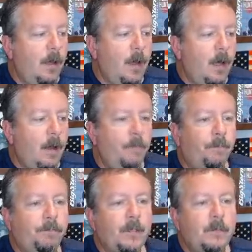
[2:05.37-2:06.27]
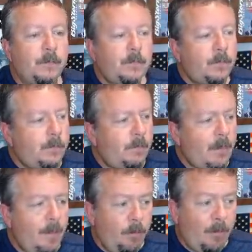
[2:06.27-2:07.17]

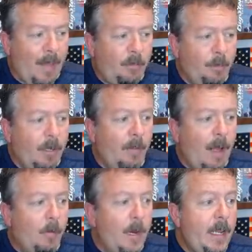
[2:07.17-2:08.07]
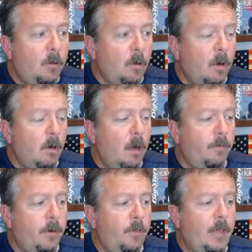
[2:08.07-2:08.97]
This is actually bringing a lot of rain to our
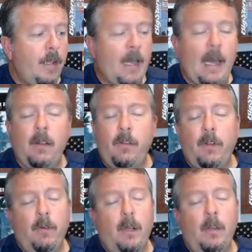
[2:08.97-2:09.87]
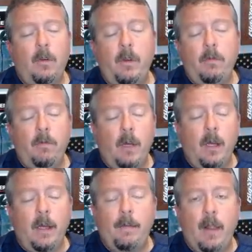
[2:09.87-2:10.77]
friends down the islands. I know we
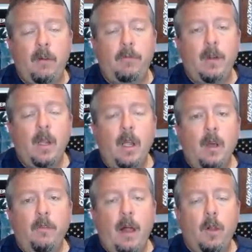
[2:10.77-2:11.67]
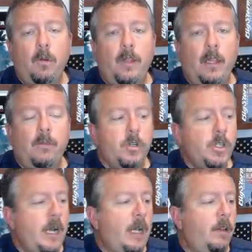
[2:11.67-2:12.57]
have a lot of followers down the
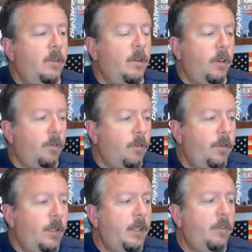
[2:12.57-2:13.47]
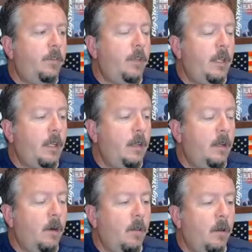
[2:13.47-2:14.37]
Virgin Islands and the Lesser Antilles and
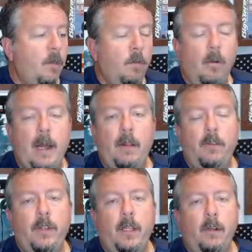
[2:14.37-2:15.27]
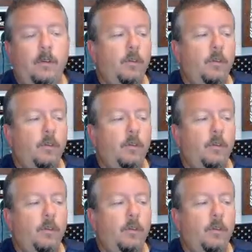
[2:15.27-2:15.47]
all the little islands down there.